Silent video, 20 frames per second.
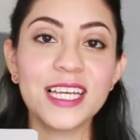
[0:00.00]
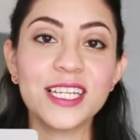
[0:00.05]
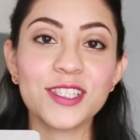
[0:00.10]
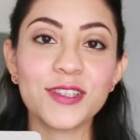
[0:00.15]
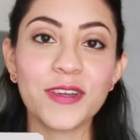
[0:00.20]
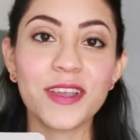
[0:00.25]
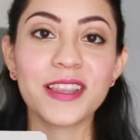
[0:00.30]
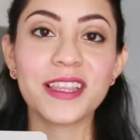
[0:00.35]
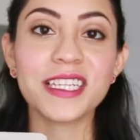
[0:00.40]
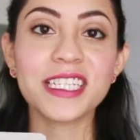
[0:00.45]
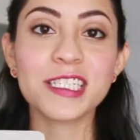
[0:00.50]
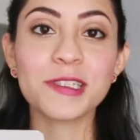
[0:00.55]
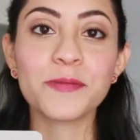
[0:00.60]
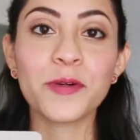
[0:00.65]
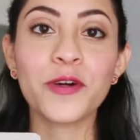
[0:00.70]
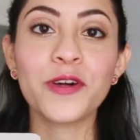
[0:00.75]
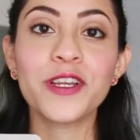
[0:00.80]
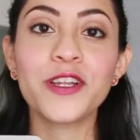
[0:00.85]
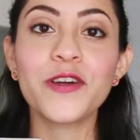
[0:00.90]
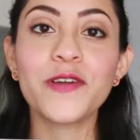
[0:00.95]
So at this
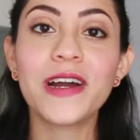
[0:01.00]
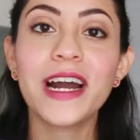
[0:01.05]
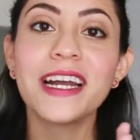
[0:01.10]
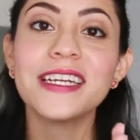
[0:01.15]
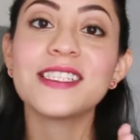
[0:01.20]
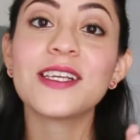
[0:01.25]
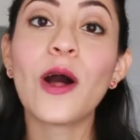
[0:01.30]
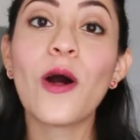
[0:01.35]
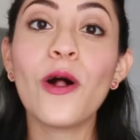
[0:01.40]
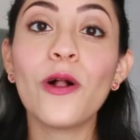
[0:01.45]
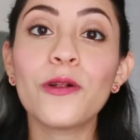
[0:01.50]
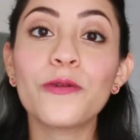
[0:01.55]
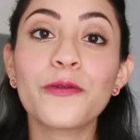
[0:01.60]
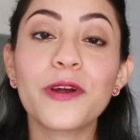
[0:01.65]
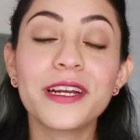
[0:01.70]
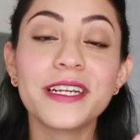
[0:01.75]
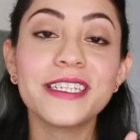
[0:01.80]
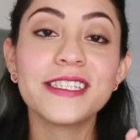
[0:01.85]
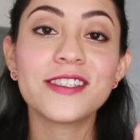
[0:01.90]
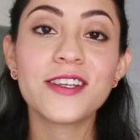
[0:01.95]
point you guys
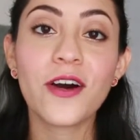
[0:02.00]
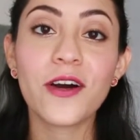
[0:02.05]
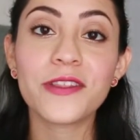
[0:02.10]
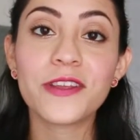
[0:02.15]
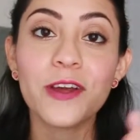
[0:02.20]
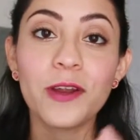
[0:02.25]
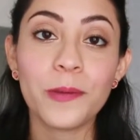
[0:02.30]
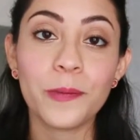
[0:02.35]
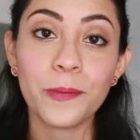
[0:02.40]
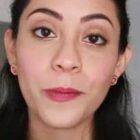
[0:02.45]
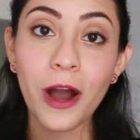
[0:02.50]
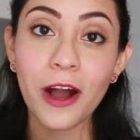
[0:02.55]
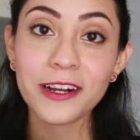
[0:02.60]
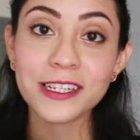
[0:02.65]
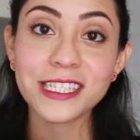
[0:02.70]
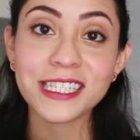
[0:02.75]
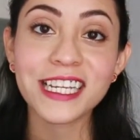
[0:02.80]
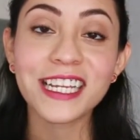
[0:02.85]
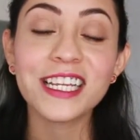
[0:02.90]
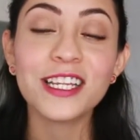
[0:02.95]
already saw the
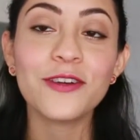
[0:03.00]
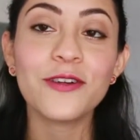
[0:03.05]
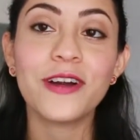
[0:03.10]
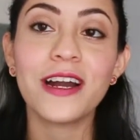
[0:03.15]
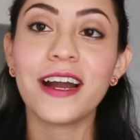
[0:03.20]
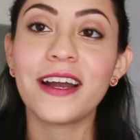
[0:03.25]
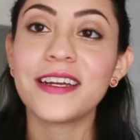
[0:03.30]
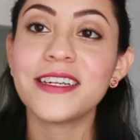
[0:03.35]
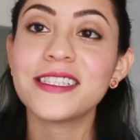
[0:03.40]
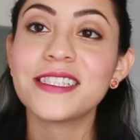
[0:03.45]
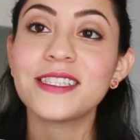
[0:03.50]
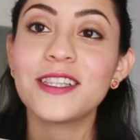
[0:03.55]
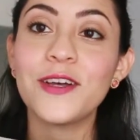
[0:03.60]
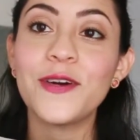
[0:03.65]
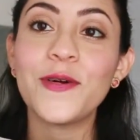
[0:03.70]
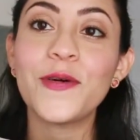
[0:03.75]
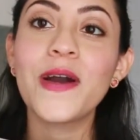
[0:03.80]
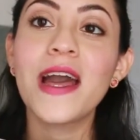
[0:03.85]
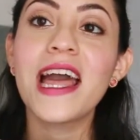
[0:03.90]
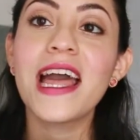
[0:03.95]
unboxing, you guys
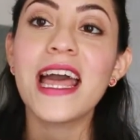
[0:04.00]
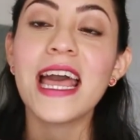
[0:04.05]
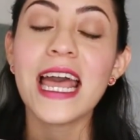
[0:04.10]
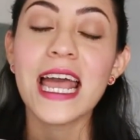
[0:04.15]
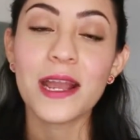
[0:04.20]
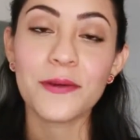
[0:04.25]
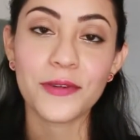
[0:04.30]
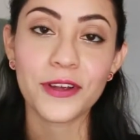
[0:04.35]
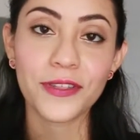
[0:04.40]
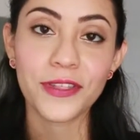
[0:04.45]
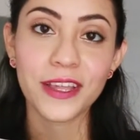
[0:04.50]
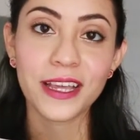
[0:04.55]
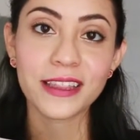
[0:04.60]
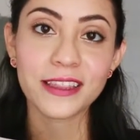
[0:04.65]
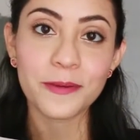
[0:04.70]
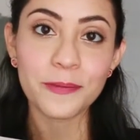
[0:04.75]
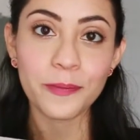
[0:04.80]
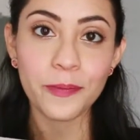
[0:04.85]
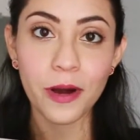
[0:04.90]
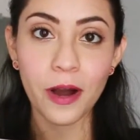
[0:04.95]
know everything
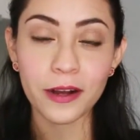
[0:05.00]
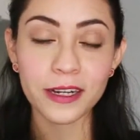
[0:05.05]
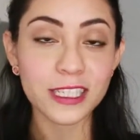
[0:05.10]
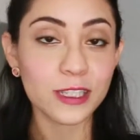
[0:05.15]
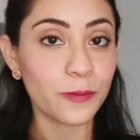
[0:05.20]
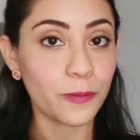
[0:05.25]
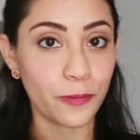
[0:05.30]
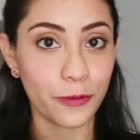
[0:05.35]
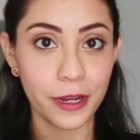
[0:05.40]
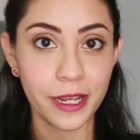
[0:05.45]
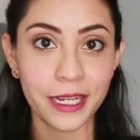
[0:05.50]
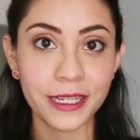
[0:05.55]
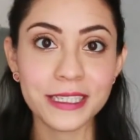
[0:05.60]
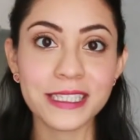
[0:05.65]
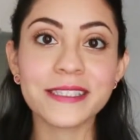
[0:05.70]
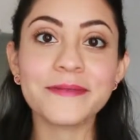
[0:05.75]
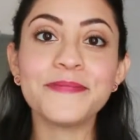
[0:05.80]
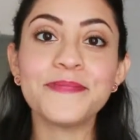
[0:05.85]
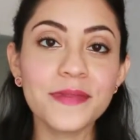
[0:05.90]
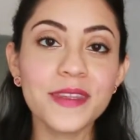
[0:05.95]
the box
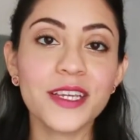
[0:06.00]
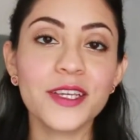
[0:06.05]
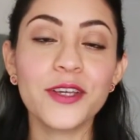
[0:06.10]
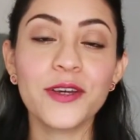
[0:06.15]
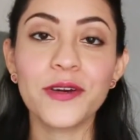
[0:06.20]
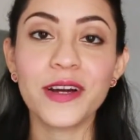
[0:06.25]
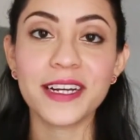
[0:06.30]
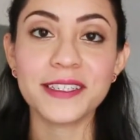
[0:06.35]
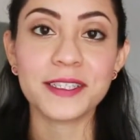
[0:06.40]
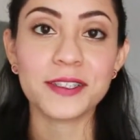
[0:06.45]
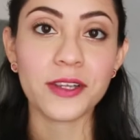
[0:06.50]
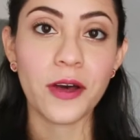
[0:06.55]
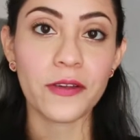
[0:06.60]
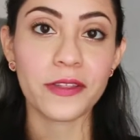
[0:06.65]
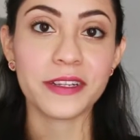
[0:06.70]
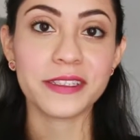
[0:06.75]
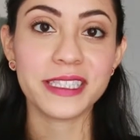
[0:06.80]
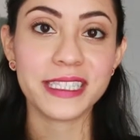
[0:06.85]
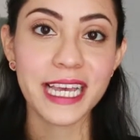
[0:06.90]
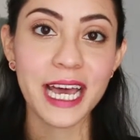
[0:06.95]
brings, you guys saw
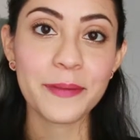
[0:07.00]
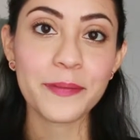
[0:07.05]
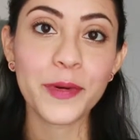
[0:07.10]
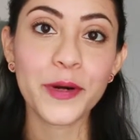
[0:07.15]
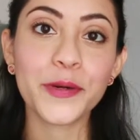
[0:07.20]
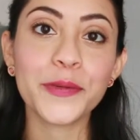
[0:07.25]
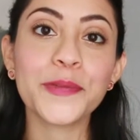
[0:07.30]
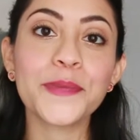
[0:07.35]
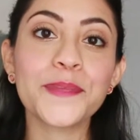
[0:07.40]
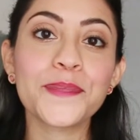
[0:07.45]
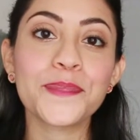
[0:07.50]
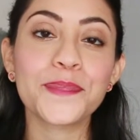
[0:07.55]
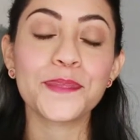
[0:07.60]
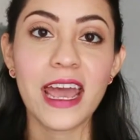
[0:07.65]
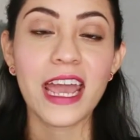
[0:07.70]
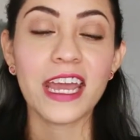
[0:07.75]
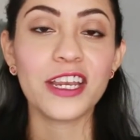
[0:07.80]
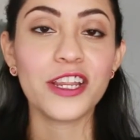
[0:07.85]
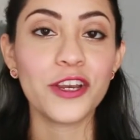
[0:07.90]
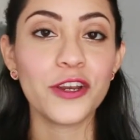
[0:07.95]
the demo
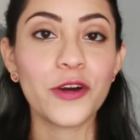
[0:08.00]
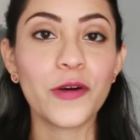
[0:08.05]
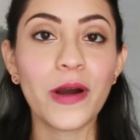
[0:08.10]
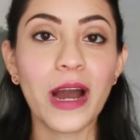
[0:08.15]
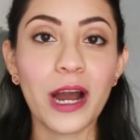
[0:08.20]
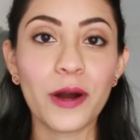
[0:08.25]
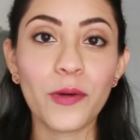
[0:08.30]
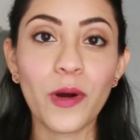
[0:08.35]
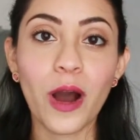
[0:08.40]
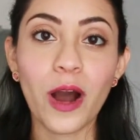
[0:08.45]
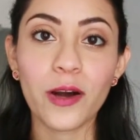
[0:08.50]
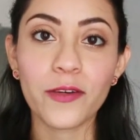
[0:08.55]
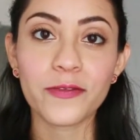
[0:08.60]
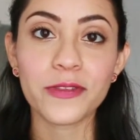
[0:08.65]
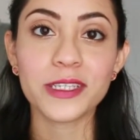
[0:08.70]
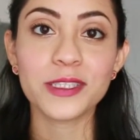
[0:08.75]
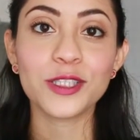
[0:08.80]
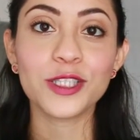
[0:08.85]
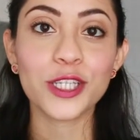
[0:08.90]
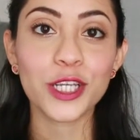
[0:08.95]
and you know how
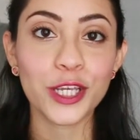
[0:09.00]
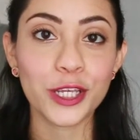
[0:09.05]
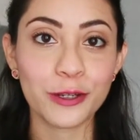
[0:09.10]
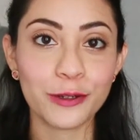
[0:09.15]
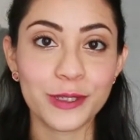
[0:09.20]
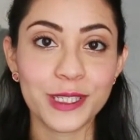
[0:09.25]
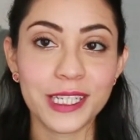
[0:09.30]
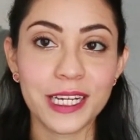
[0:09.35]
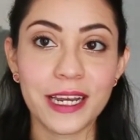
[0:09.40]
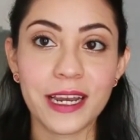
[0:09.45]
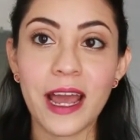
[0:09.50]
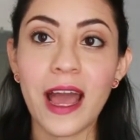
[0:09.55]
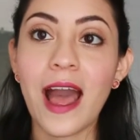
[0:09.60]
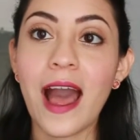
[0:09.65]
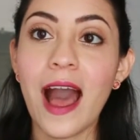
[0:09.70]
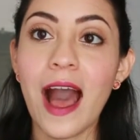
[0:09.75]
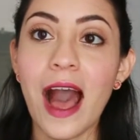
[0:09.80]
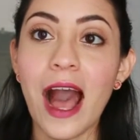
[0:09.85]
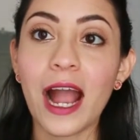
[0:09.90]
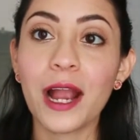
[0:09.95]
often to use it.
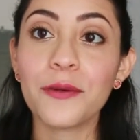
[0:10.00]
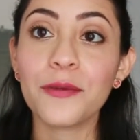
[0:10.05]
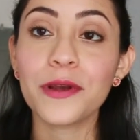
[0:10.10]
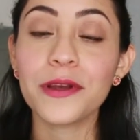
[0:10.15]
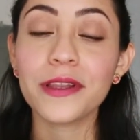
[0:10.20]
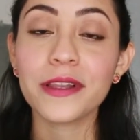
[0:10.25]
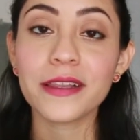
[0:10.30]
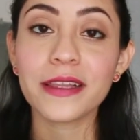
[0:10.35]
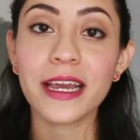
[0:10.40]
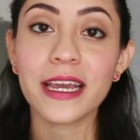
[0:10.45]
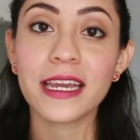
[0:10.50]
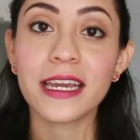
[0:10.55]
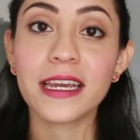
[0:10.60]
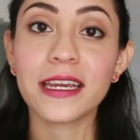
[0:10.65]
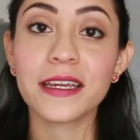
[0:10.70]
I really like